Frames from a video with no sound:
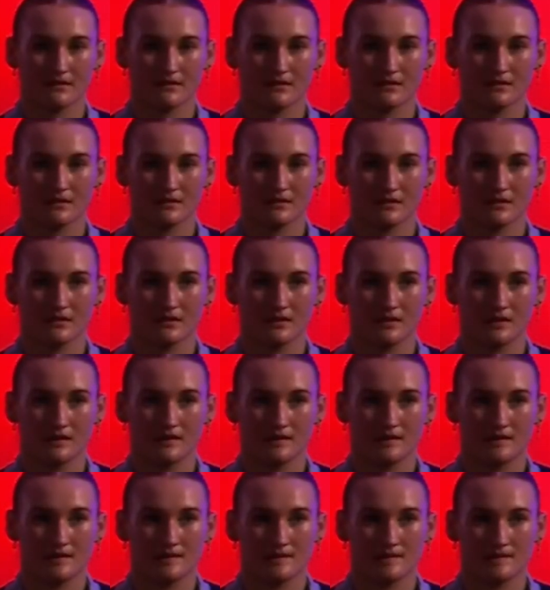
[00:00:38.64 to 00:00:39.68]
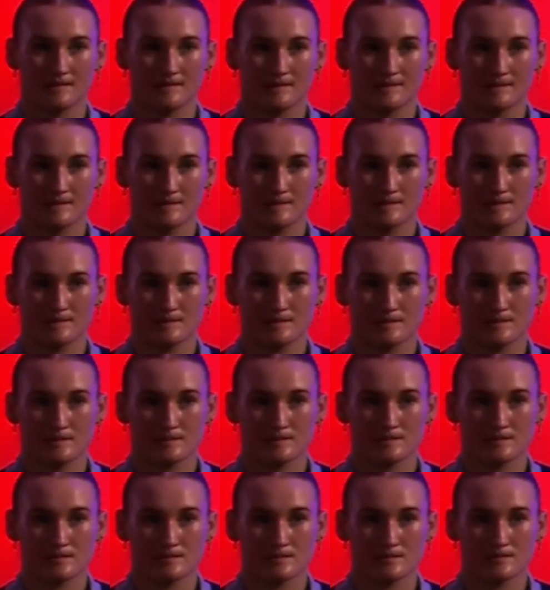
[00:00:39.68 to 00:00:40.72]

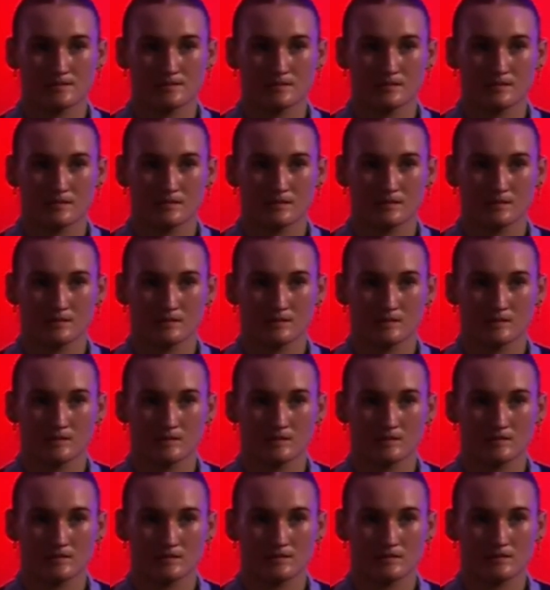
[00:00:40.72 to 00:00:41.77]
The person shown says nothing.